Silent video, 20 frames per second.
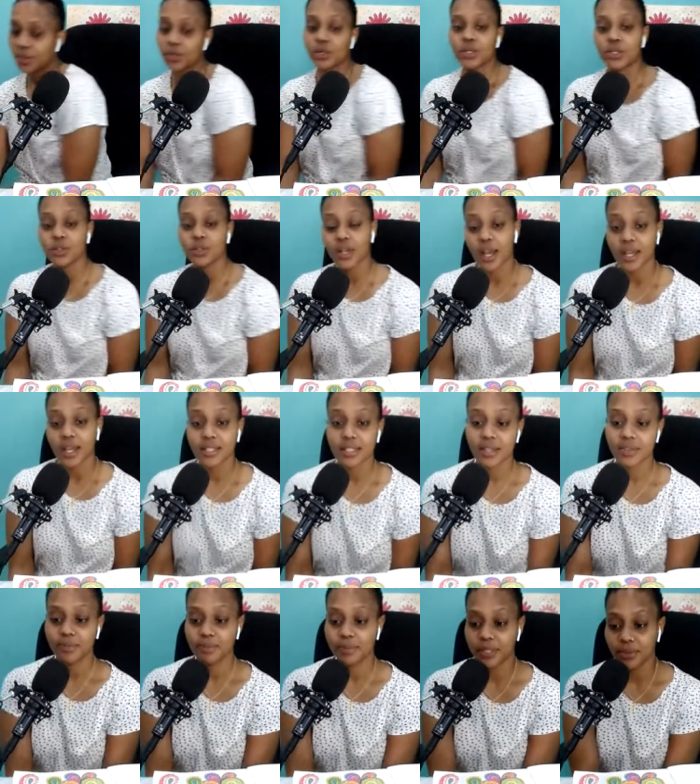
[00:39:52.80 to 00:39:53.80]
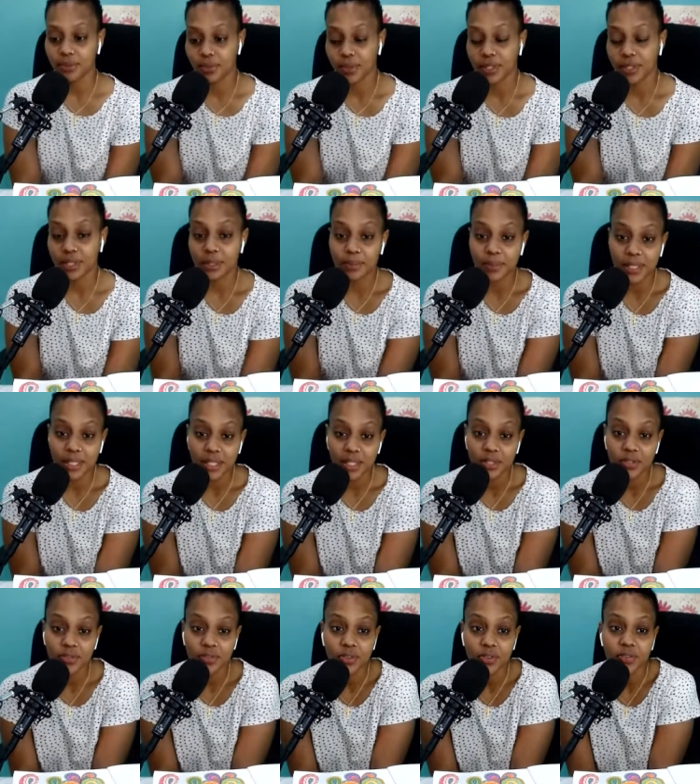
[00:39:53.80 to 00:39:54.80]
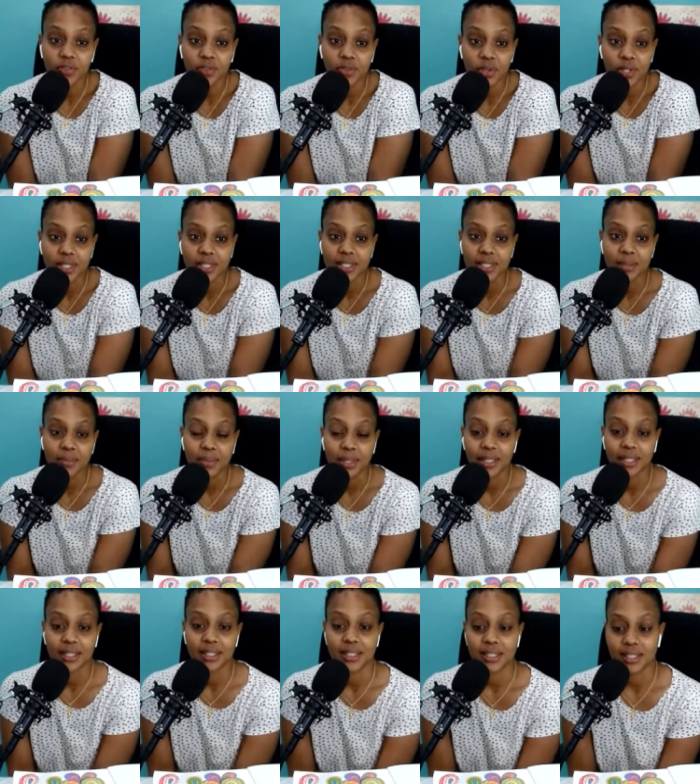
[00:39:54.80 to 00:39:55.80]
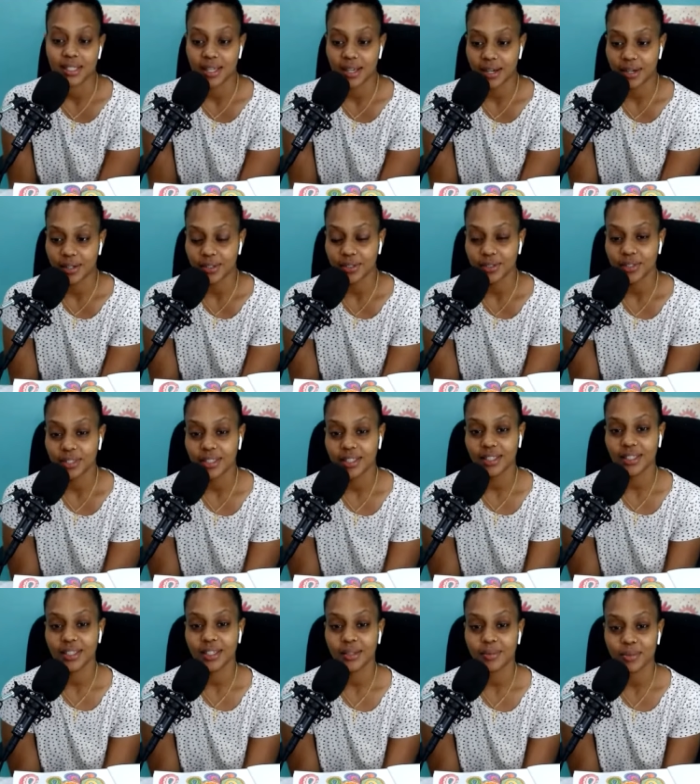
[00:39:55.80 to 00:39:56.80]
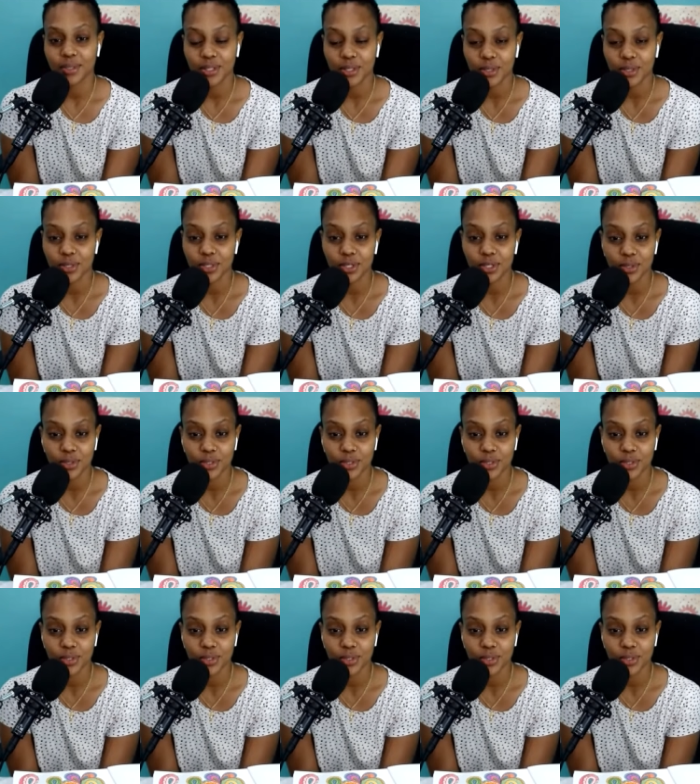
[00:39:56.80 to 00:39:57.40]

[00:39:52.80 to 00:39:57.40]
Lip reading: You guys have been with me for 40 minutes now. I'm so